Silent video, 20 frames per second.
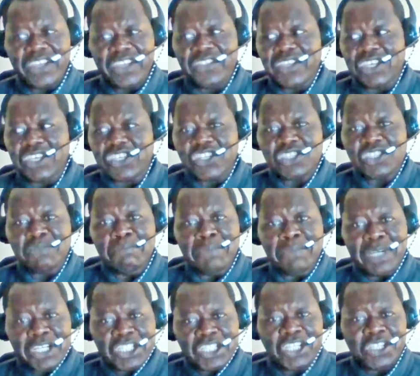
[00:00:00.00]
they just
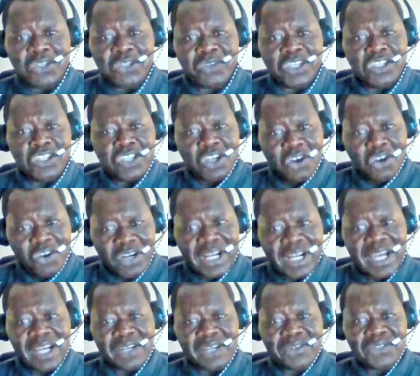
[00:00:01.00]
murder you in your own
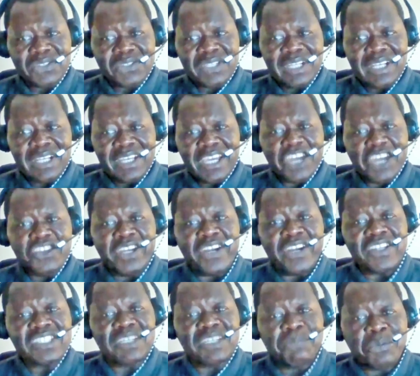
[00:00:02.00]
house, and you're not
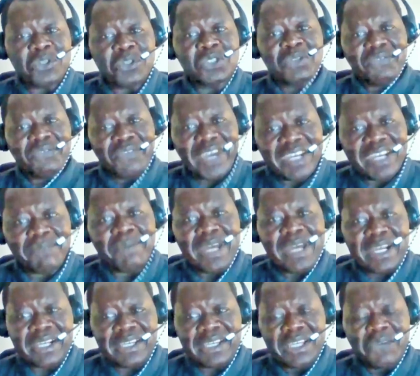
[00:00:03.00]
supposed to fight back.
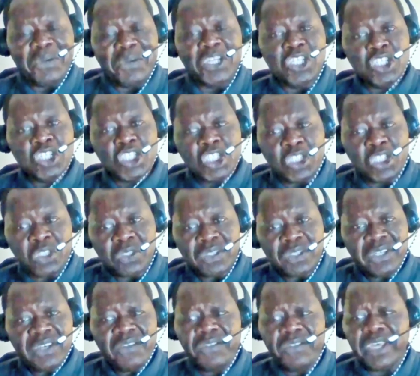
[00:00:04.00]
When you do,
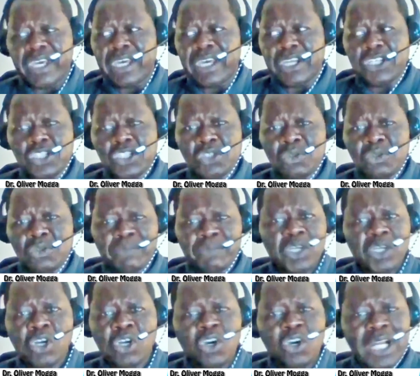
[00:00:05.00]
then you will be
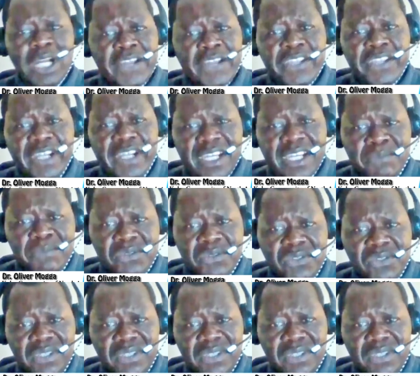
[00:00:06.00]
called other names,